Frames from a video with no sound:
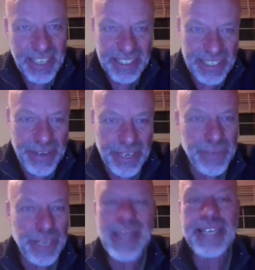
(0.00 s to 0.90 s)
so it can
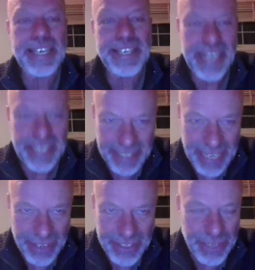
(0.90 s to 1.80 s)
be quickly nicked
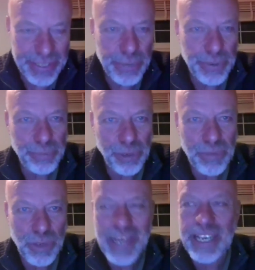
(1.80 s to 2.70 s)
and you deal with the problem
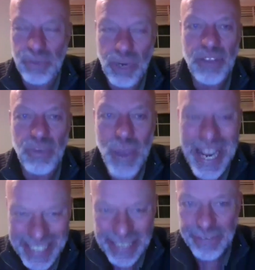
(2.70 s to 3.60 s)
quicker rather than
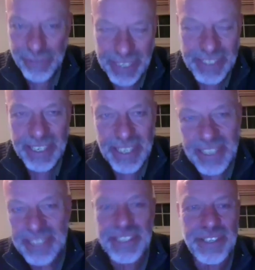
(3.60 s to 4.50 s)
waiting for it
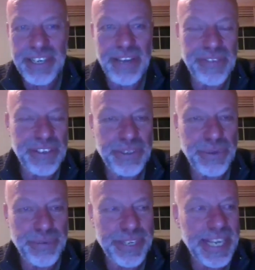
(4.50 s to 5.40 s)
to, for 2 or
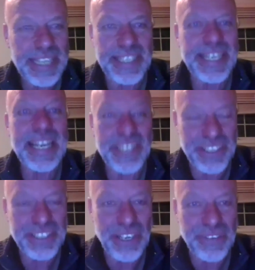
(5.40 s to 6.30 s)
3 days to get to the
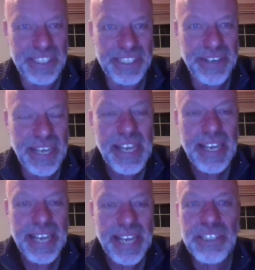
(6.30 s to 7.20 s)
surface. So
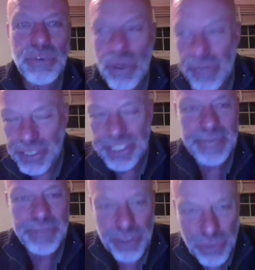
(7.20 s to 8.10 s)
it has a role in
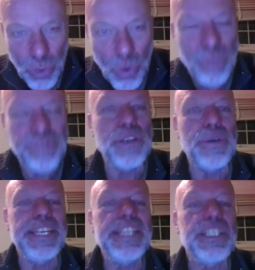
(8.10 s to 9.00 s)
seems to draw
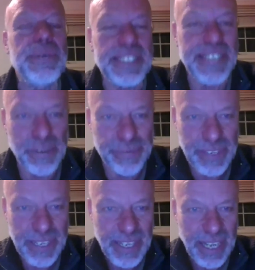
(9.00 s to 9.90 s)
fluid into itself
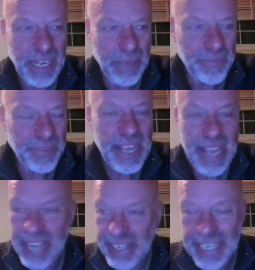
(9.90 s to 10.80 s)
and
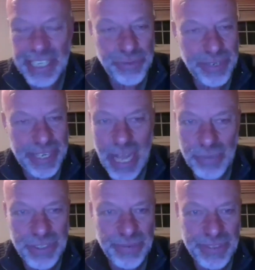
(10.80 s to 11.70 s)
literally help
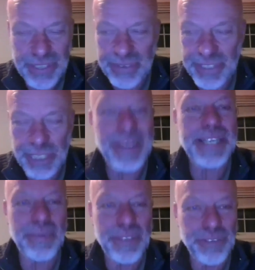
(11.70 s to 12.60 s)
to speed
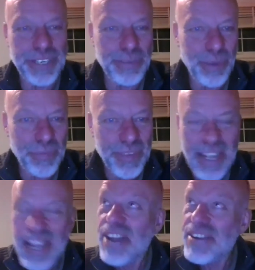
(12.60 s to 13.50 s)
up the treatment of the problem.
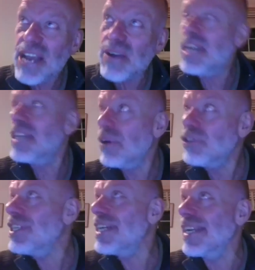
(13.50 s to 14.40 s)
Now,
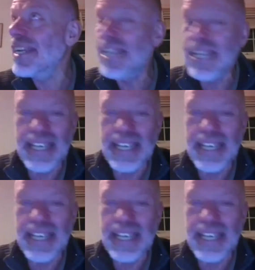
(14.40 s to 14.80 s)
logically,